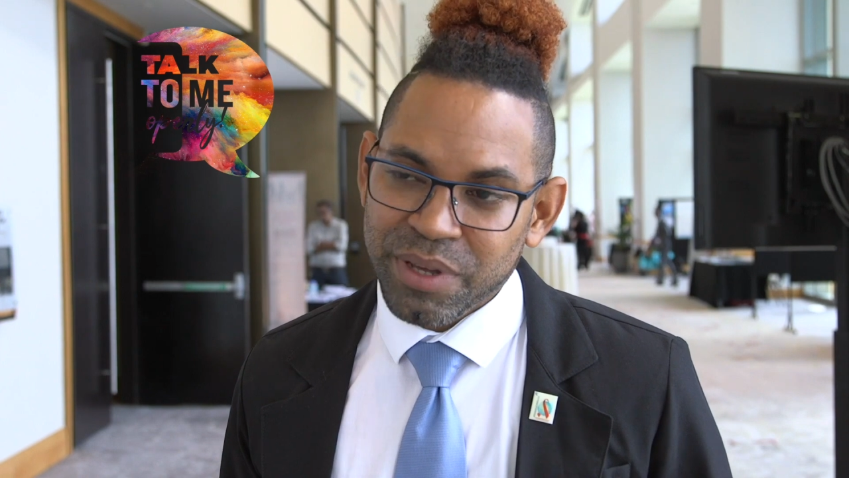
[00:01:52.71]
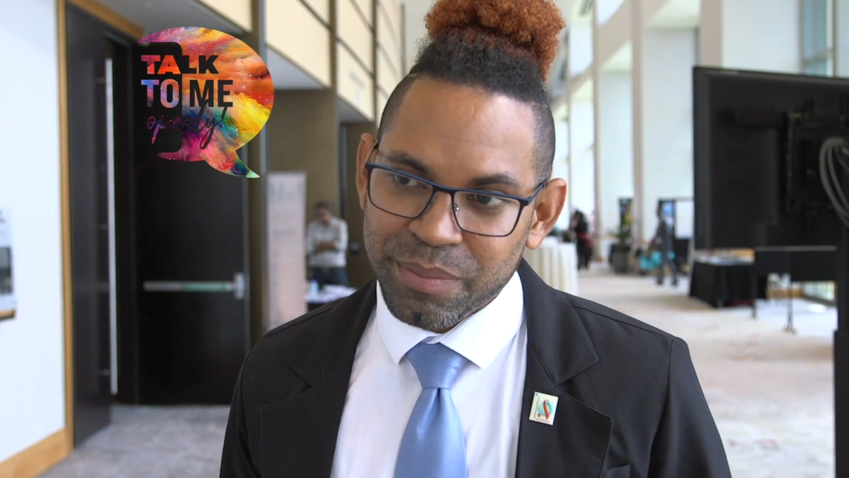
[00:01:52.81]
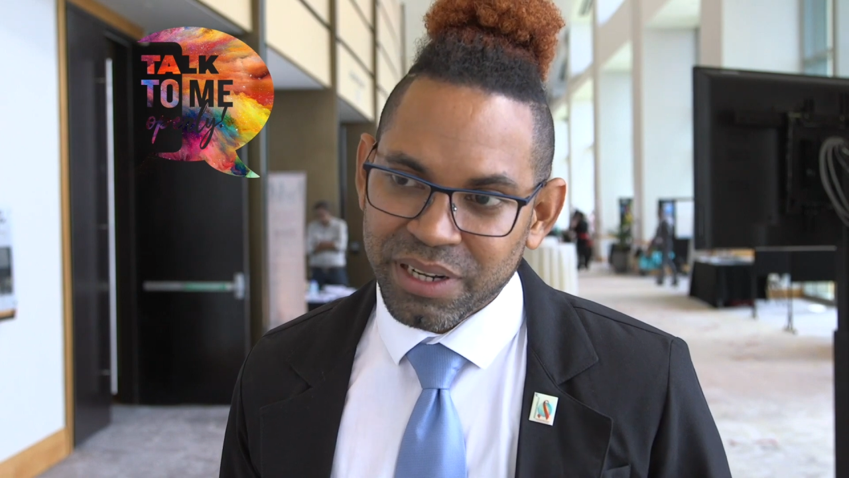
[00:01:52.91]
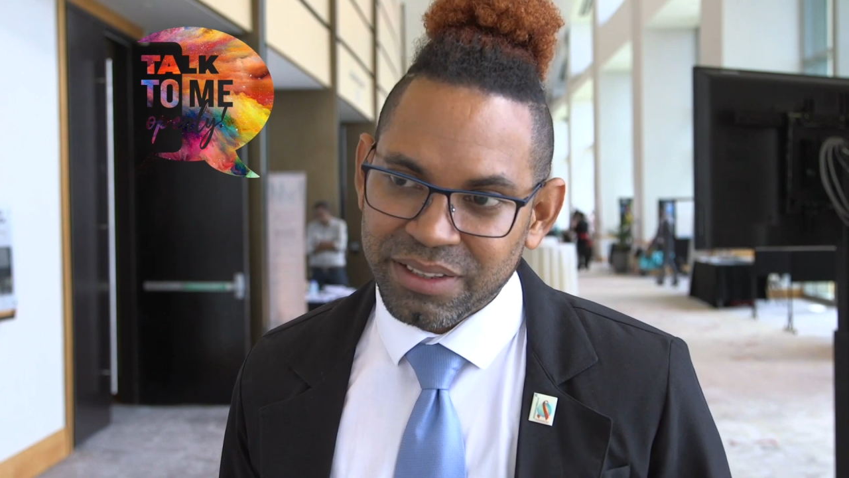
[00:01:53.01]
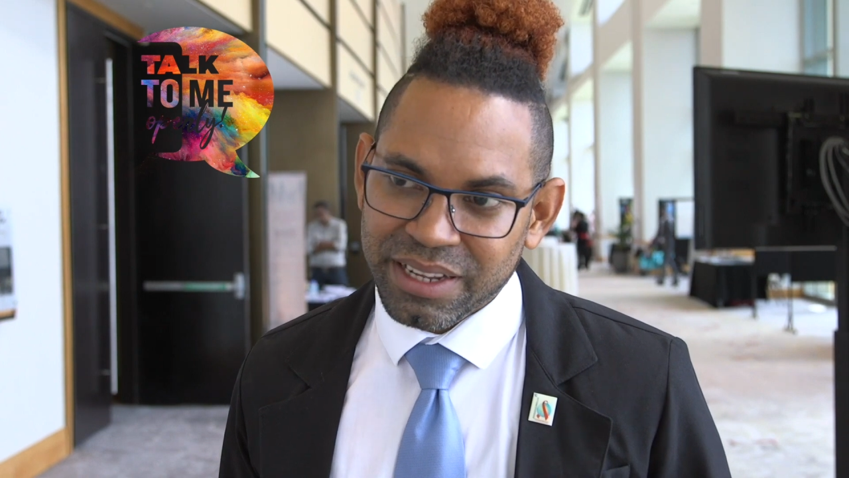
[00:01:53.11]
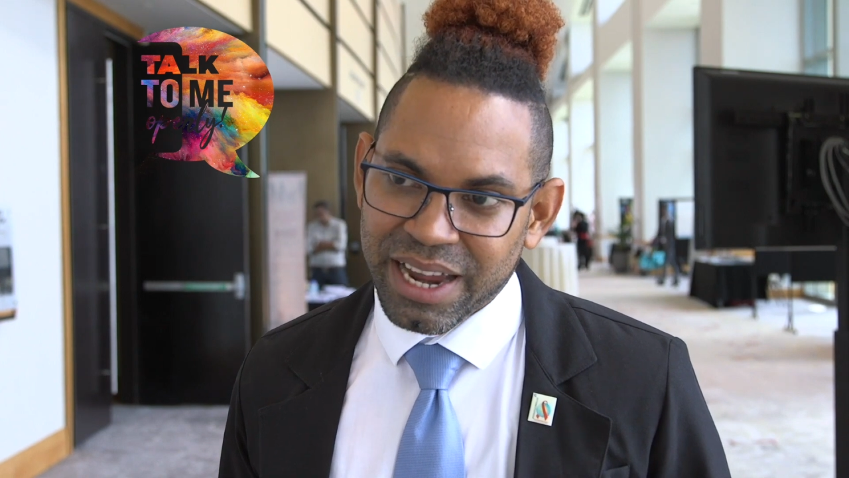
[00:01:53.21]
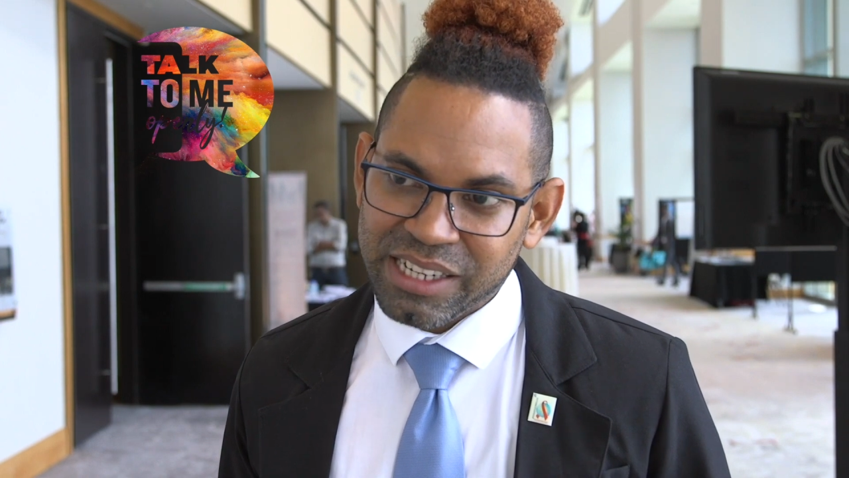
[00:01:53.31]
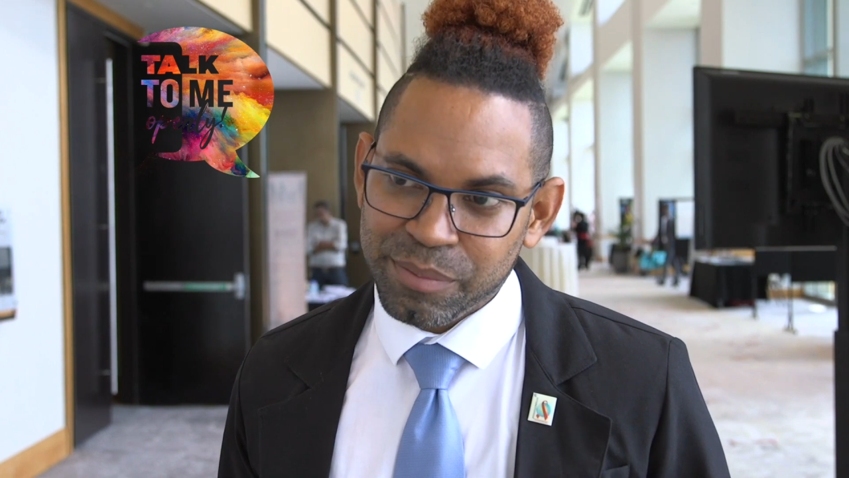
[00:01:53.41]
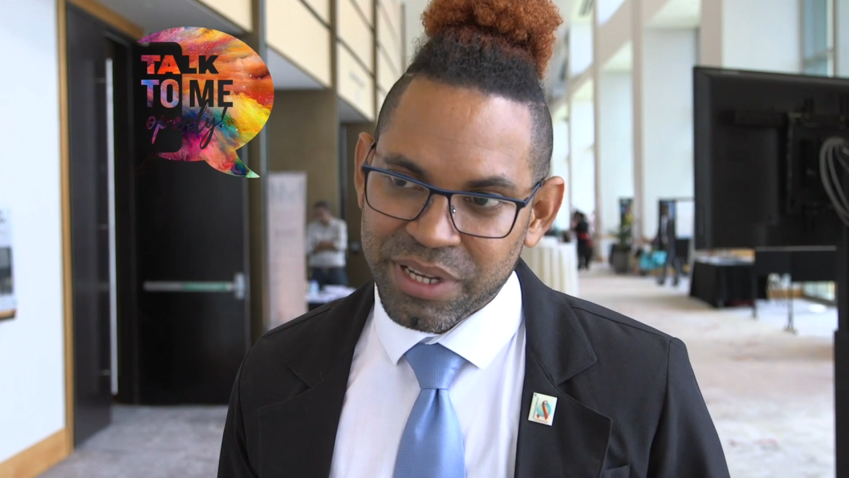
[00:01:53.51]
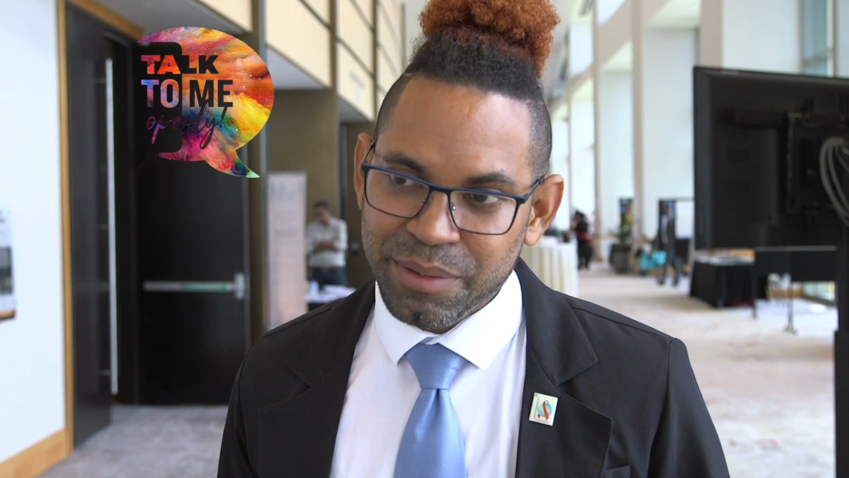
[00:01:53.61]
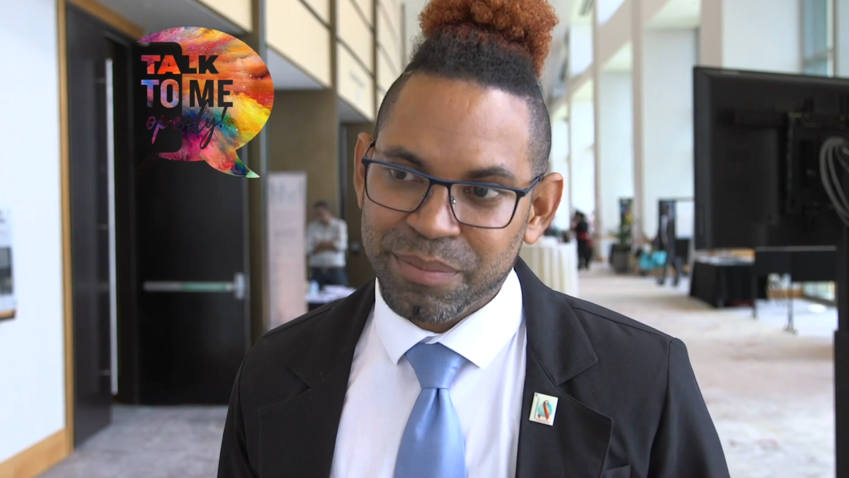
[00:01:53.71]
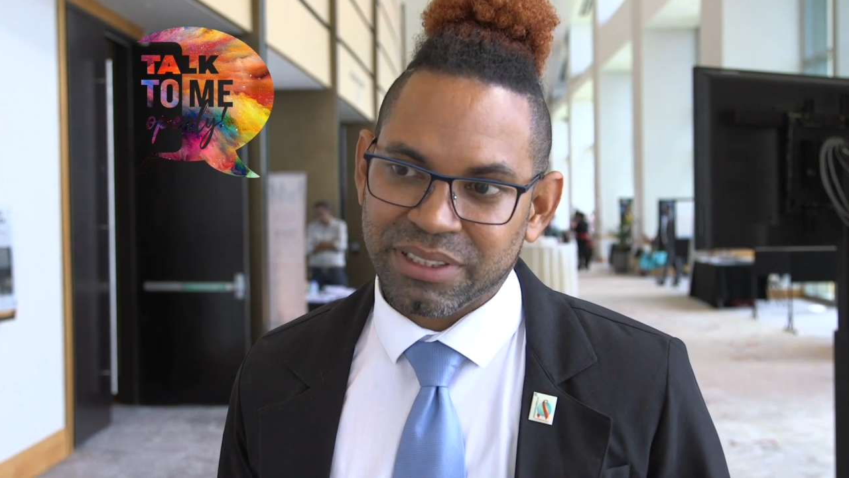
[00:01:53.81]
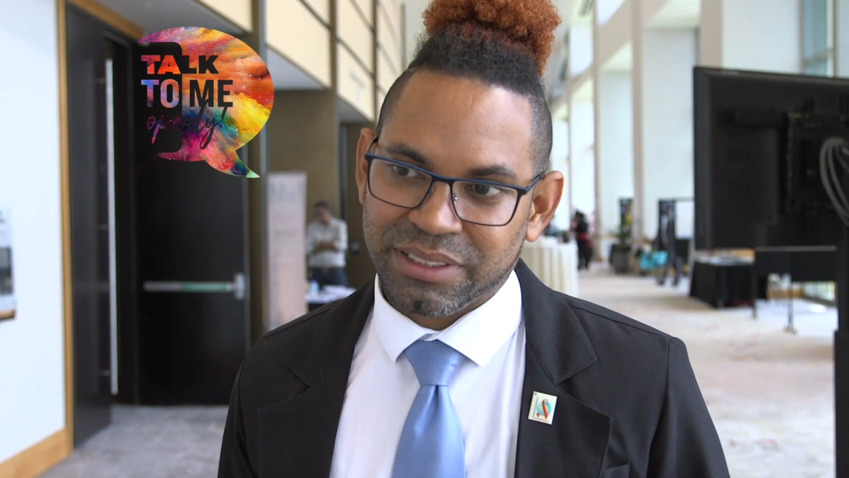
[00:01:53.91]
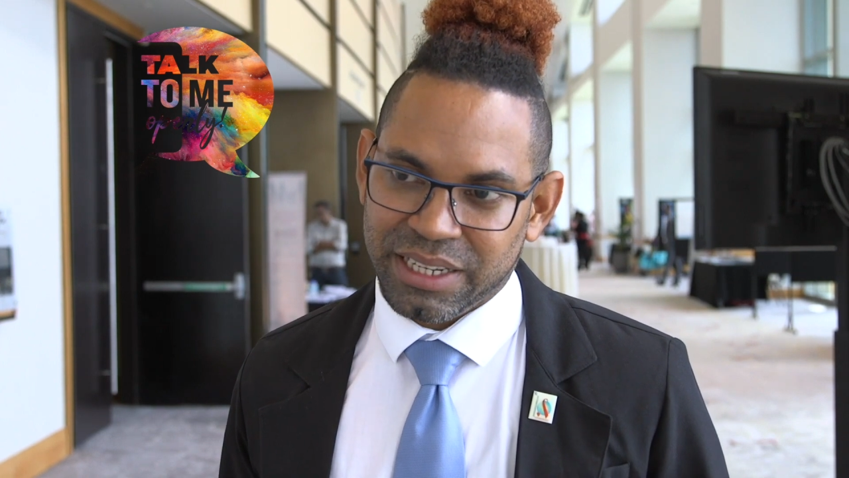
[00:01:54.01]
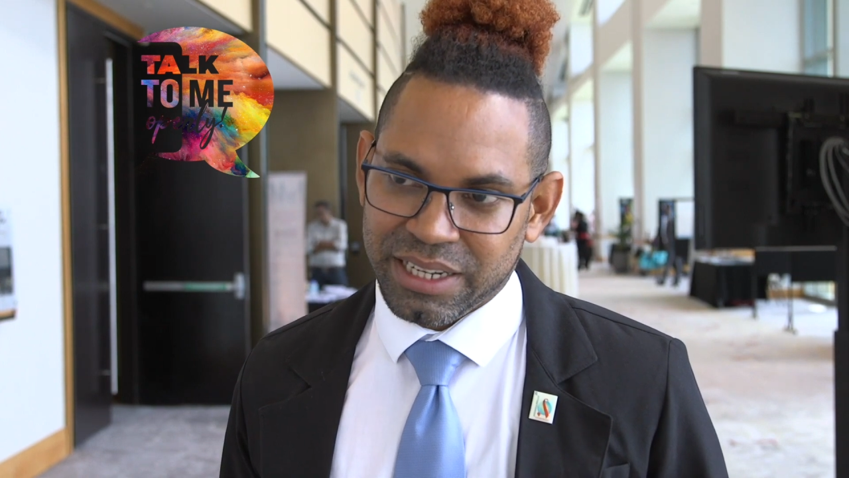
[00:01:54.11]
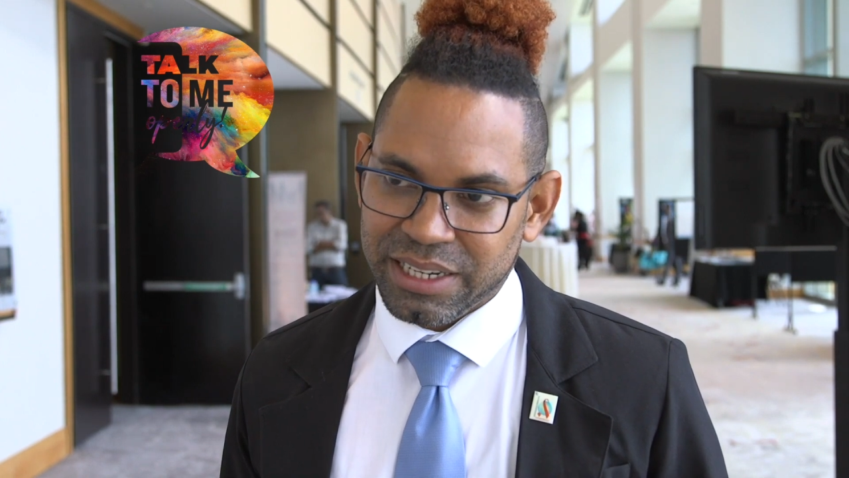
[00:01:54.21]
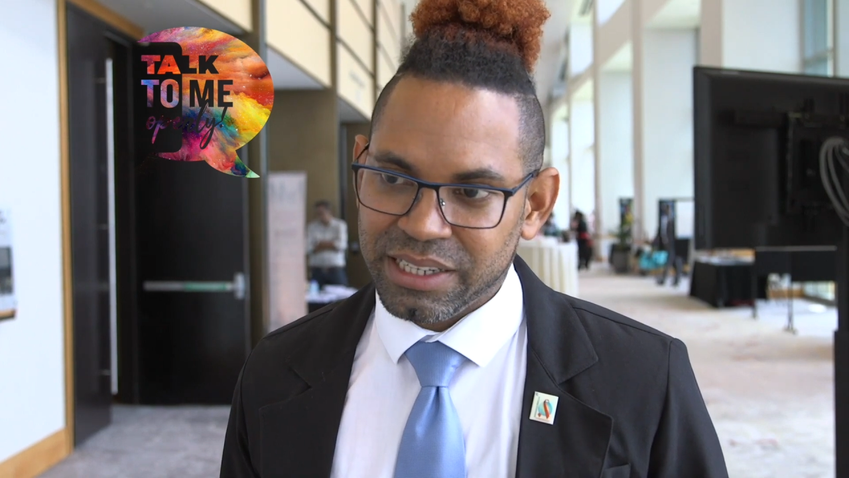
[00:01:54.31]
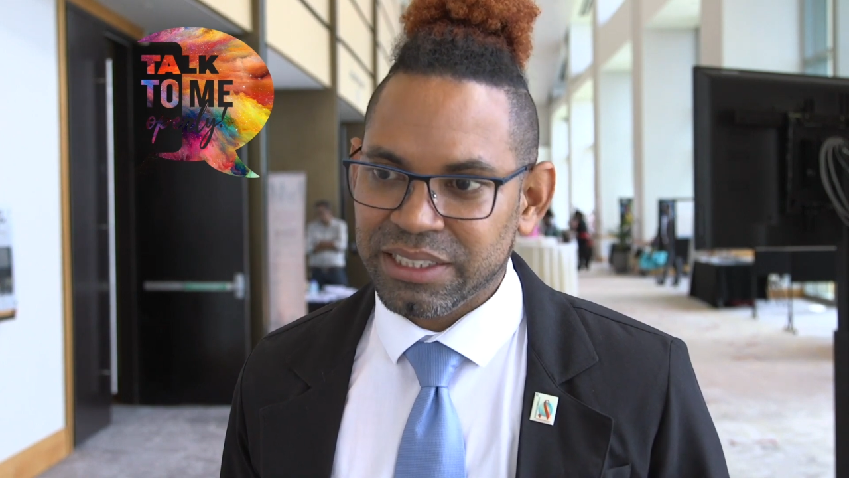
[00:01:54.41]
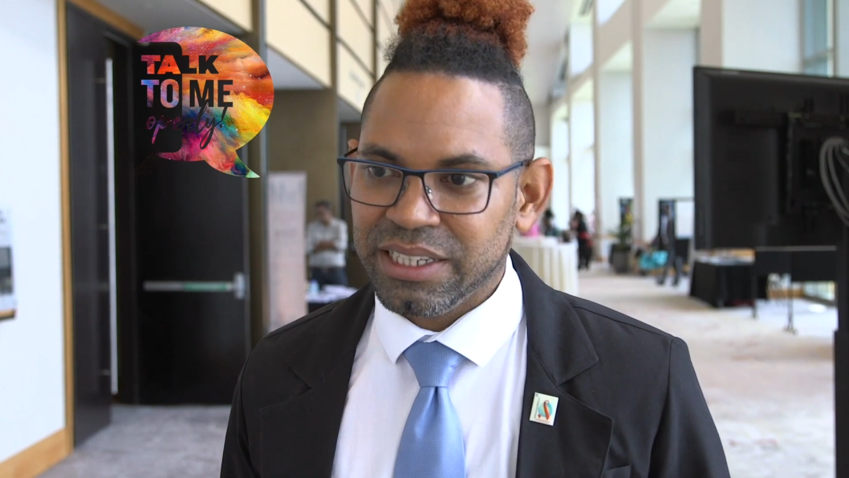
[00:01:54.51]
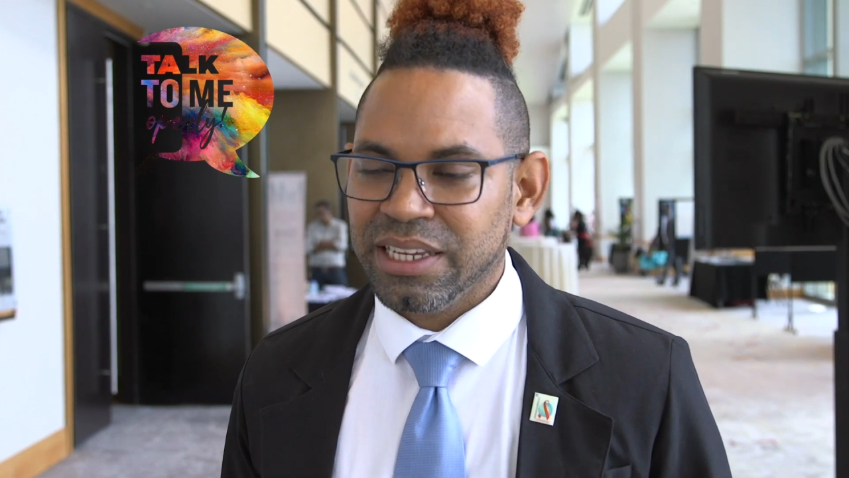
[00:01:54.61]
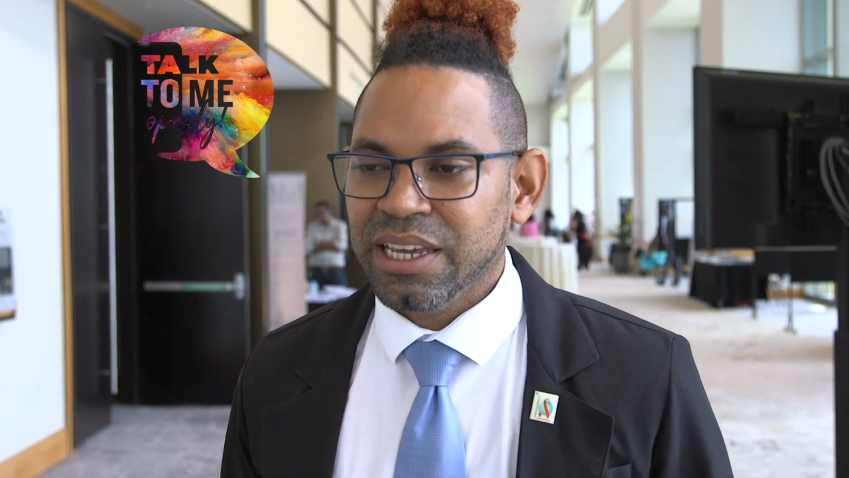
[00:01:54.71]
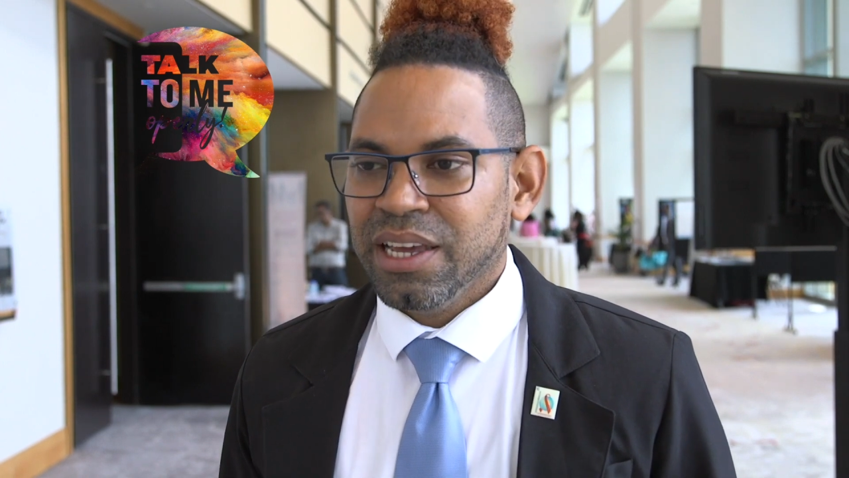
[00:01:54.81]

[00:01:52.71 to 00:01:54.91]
people in the Caribbean, particularly